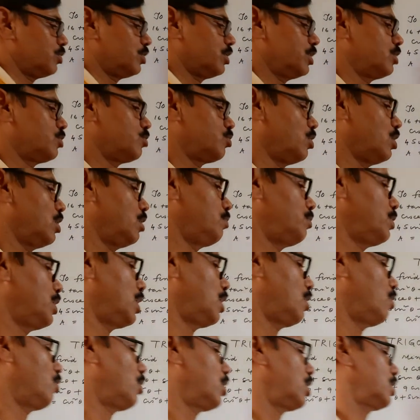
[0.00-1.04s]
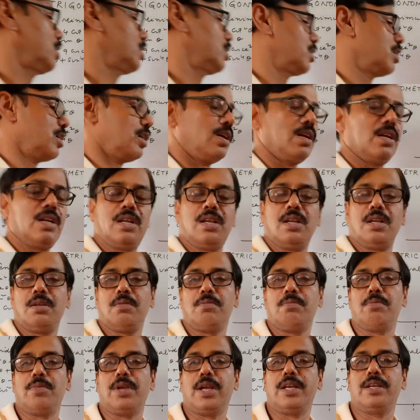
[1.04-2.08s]
this will be our
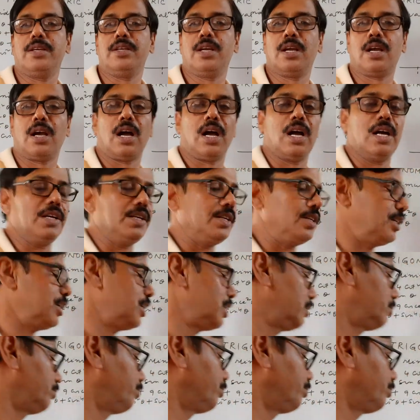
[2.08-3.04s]
main idea.